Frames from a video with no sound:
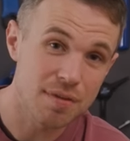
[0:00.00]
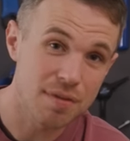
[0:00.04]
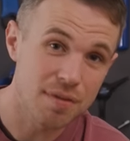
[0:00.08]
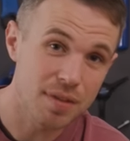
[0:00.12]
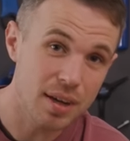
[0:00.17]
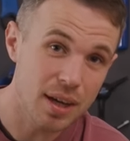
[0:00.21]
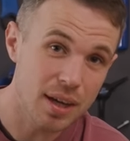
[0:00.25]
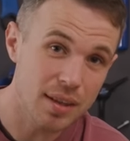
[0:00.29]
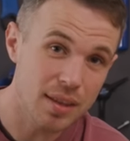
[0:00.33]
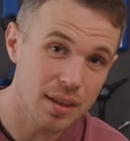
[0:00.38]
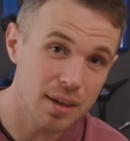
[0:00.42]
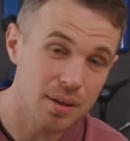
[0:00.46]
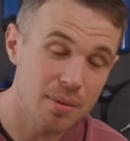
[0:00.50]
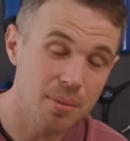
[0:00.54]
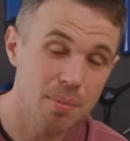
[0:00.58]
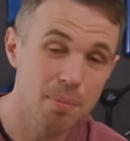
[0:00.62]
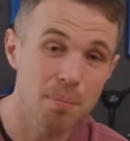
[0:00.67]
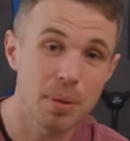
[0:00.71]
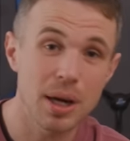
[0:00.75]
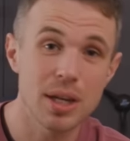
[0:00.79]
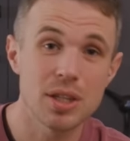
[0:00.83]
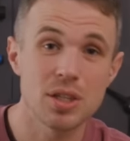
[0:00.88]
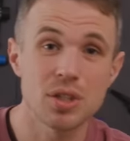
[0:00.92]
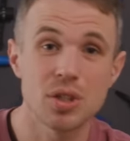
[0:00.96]
further
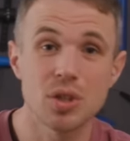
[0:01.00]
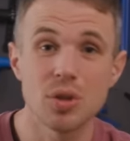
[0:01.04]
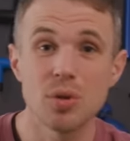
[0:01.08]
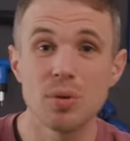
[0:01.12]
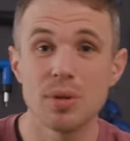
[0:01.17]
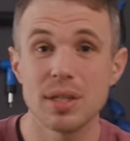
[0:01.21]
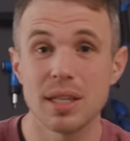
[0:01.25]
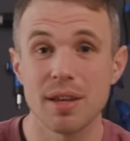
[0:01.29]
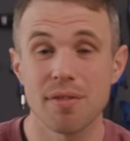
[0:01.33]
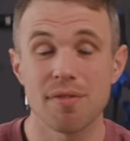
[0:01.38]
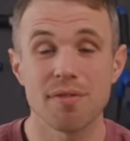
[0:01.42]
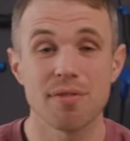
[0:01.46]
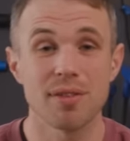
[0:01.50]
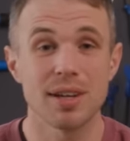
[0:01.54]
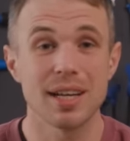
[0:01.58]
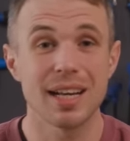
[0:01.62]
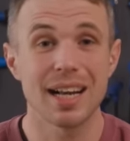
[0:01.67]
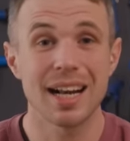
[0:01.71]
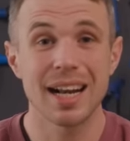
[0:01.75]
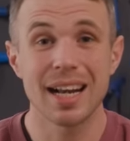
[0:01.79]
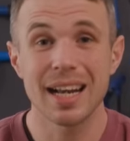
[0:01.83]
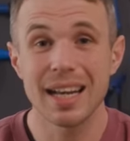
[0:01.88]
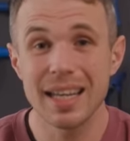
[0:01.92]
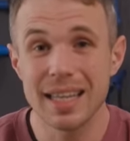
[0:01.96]
by two
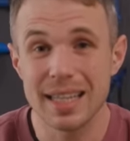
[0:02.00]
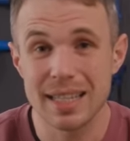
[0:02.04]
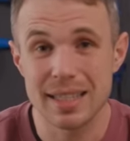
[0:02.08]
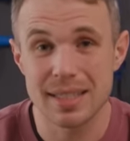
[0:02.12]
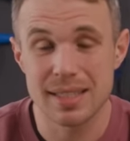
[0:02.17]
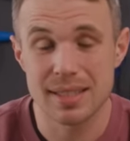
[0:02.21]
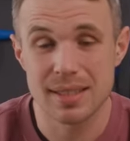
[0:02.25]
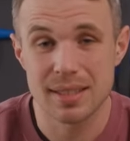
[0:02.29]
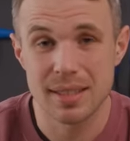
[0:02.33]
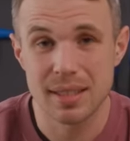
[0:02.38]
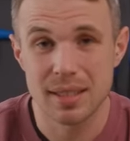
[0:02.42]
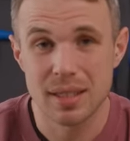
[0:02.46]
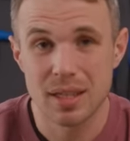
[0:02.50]
different cleats.